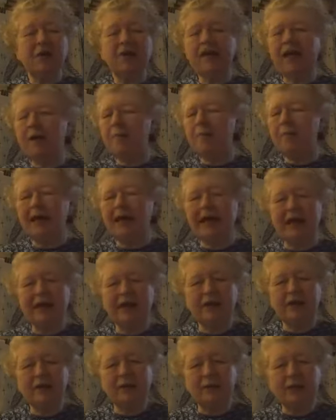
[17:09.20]
that man
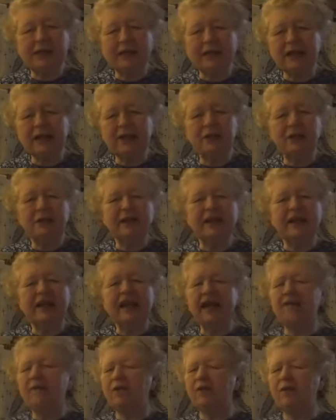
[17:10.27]
that was healed
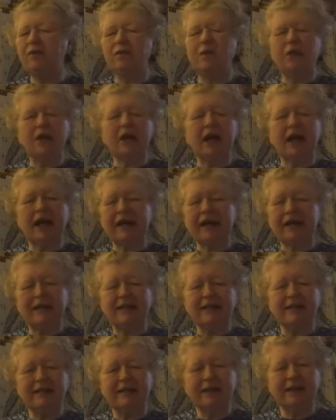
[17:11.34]
never forgot it.
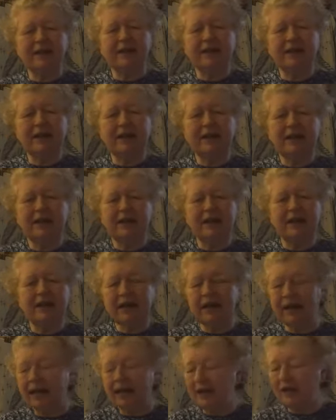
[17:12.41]

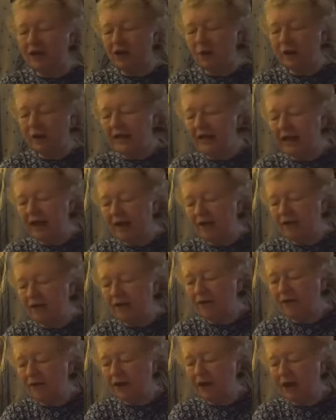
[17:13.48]
I know he never
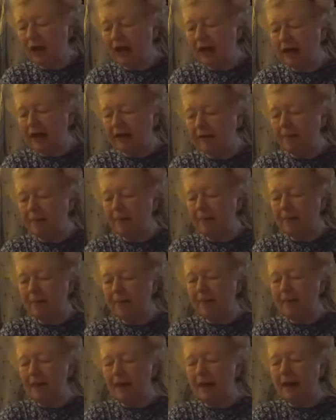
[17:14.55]
forgot it.
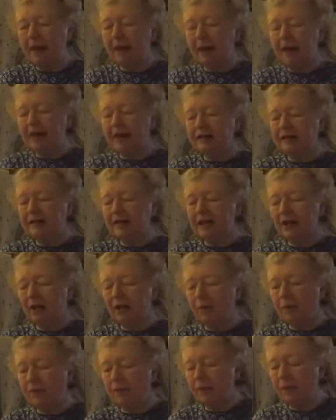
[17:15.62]

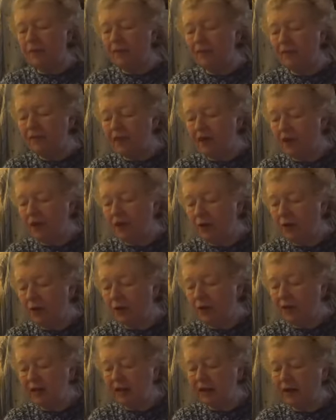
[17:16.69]
So
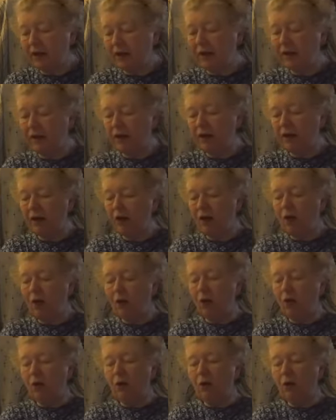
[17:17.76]
those that are
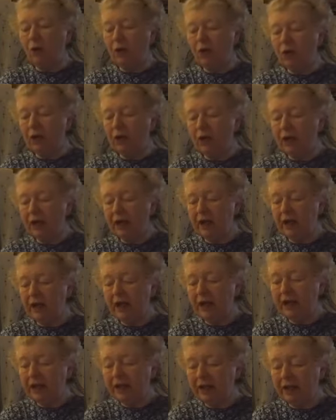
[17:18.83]
whole
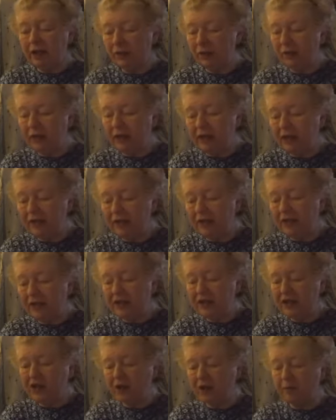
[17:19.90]
don't need a
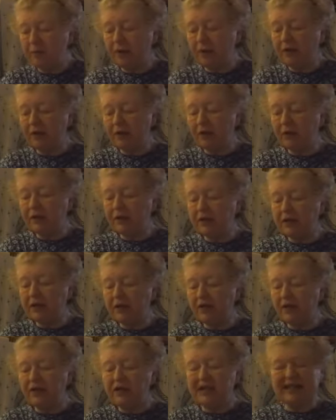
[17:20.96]
physician, but those that
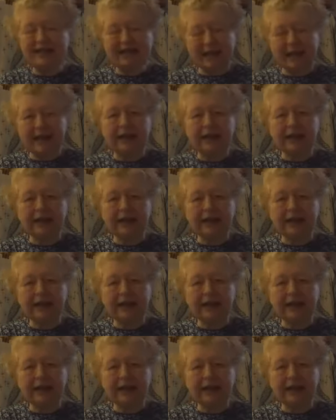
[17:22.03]
are sick.